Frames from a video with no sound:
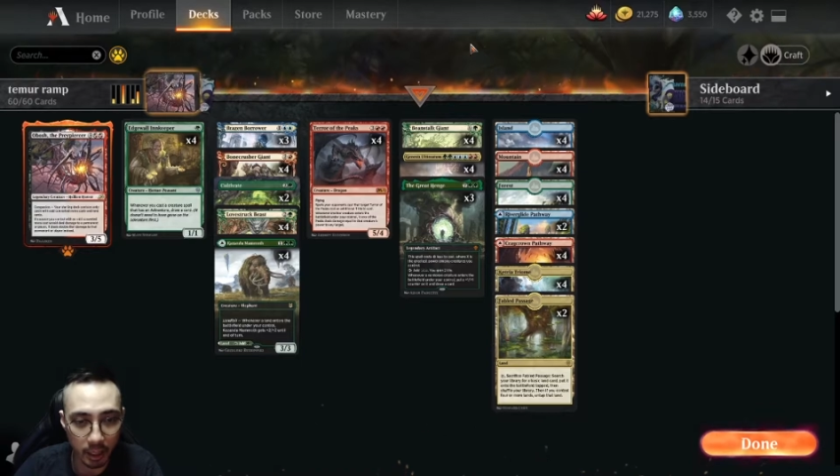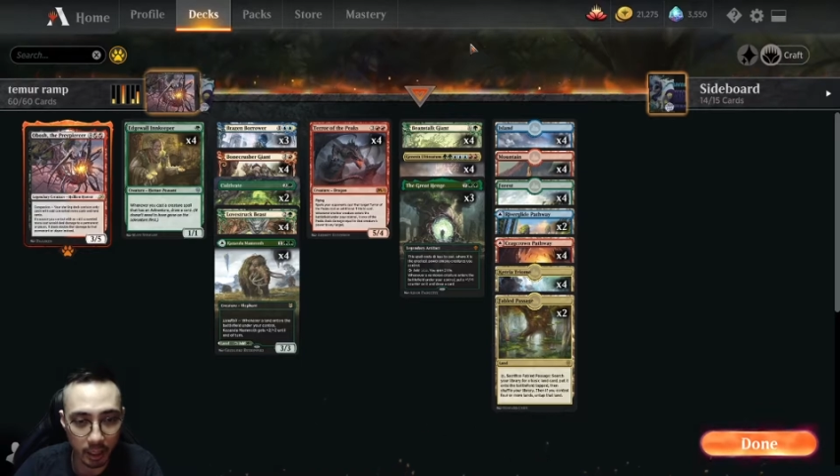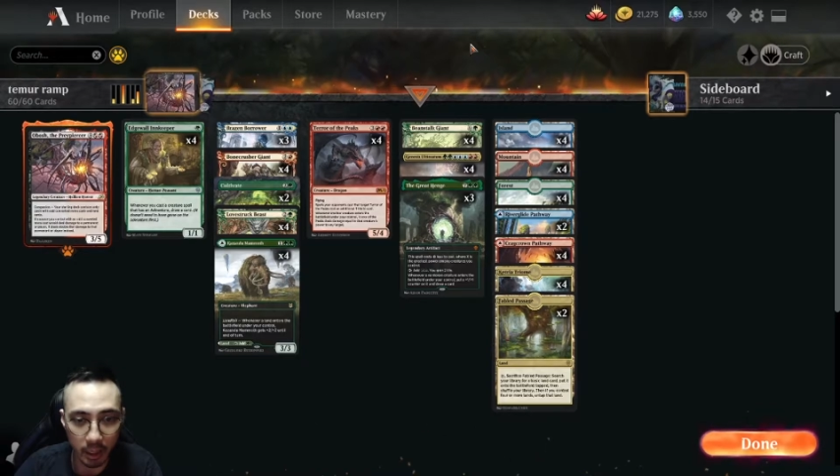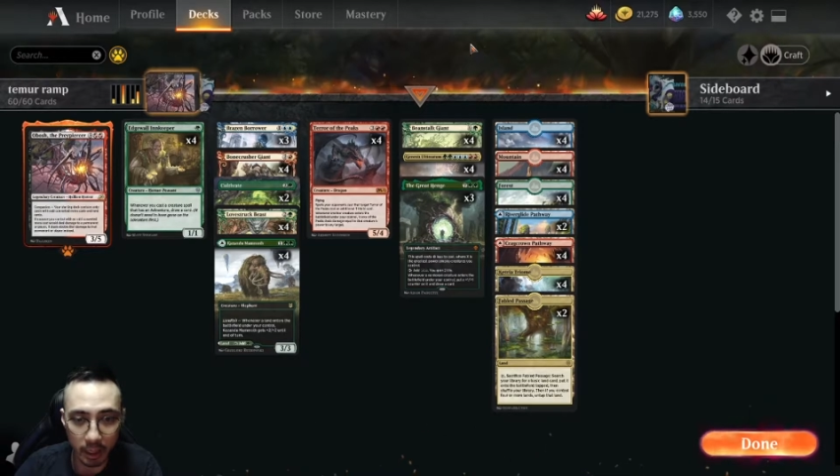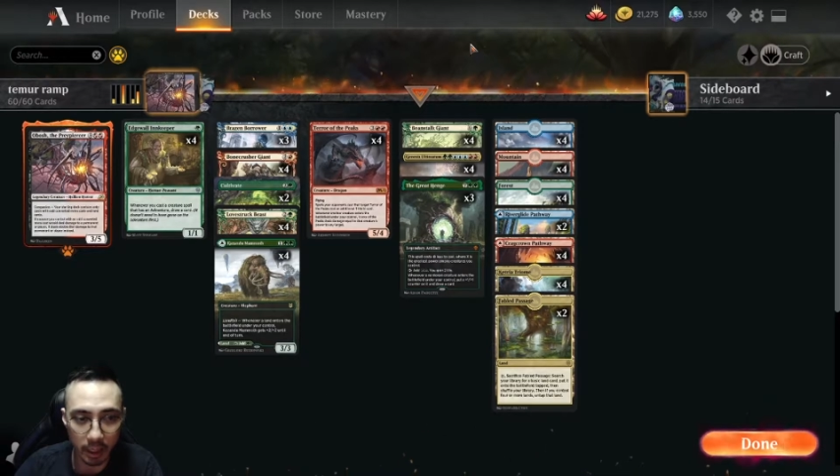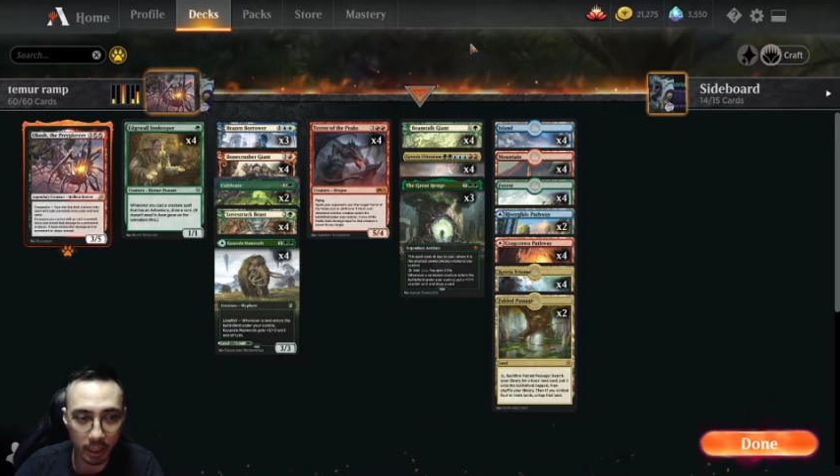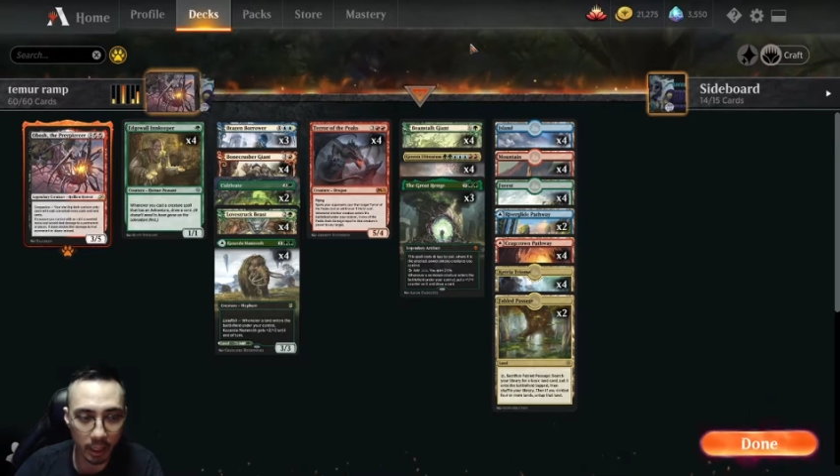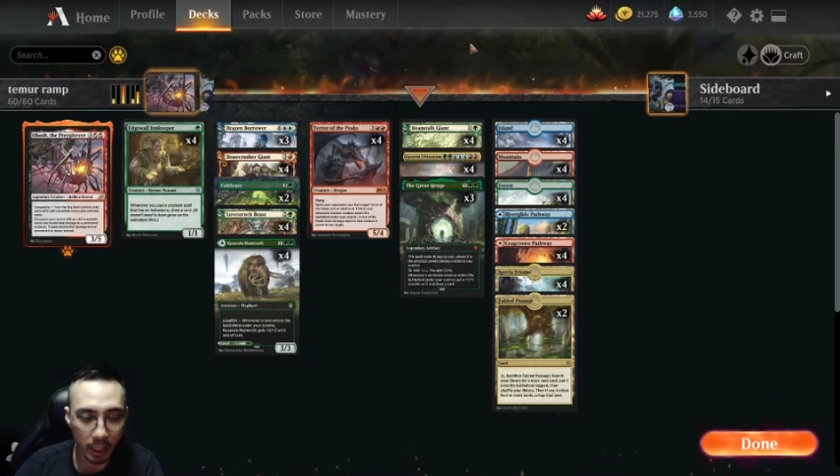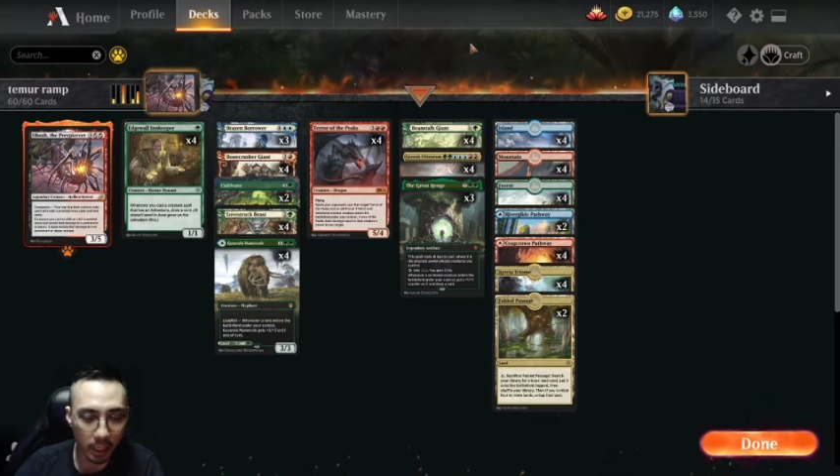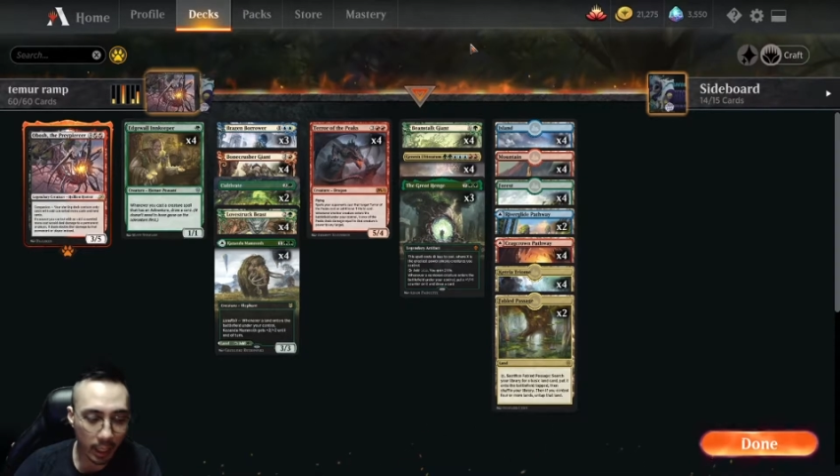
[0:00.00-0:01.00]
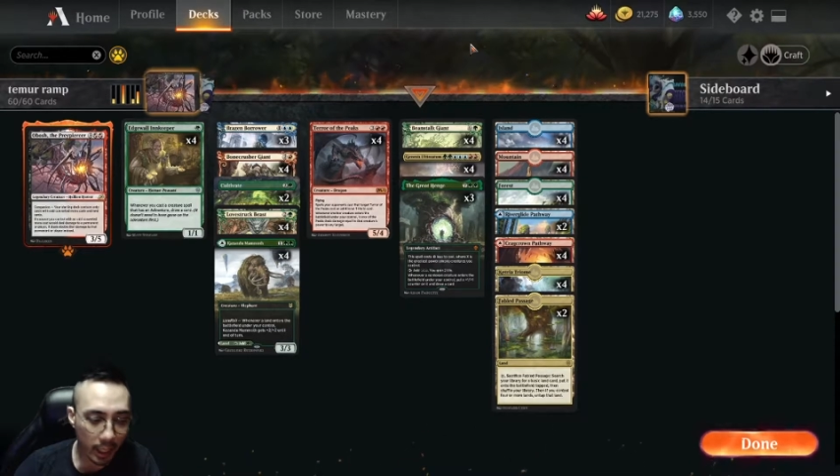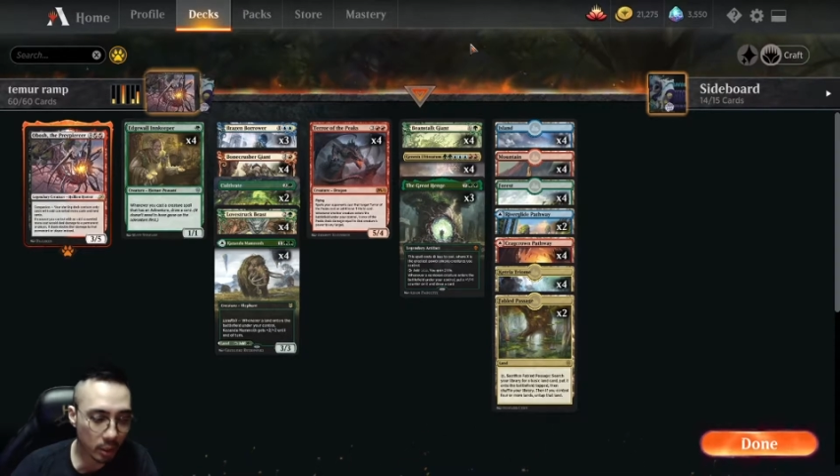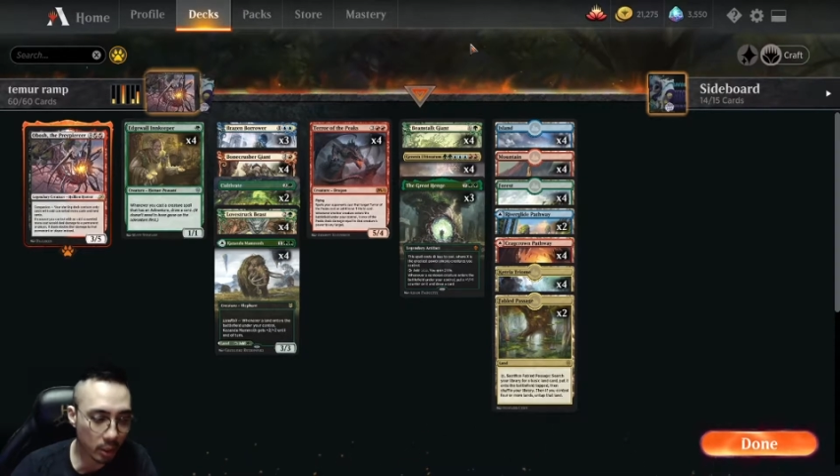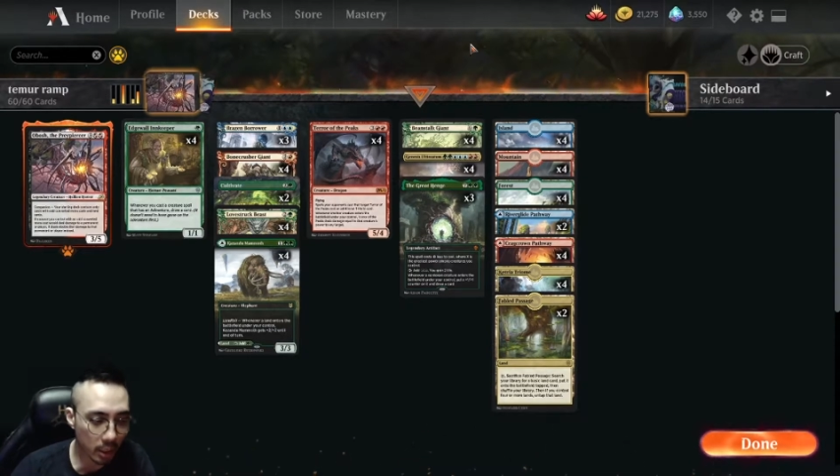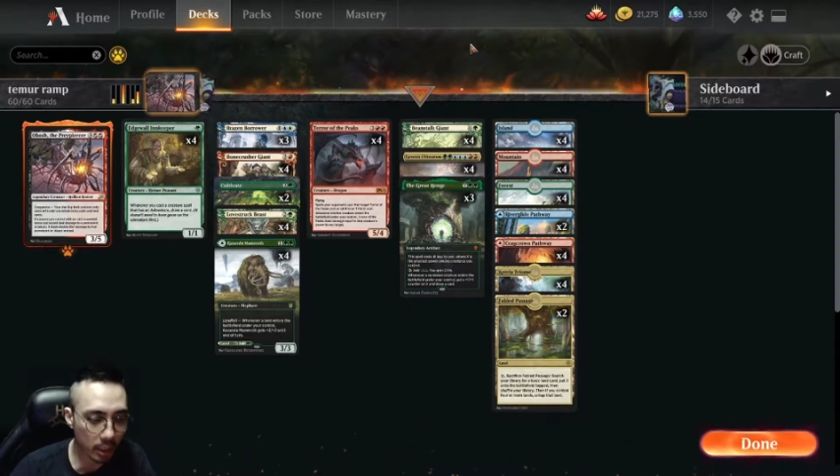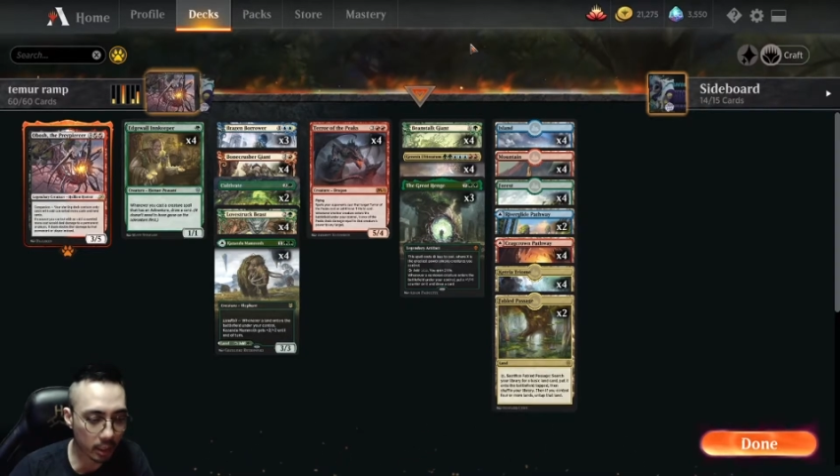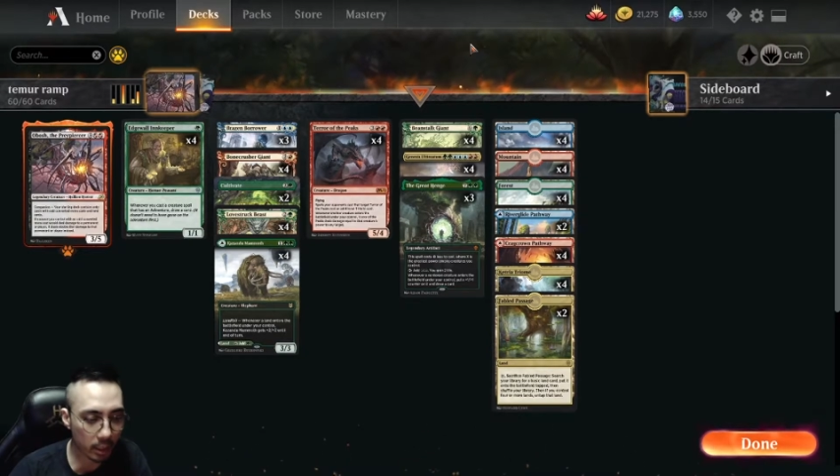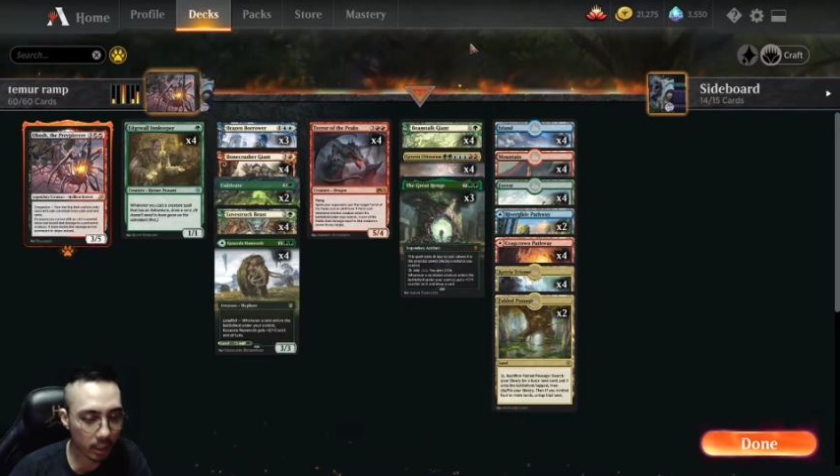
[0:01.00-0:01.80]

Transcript: I had to take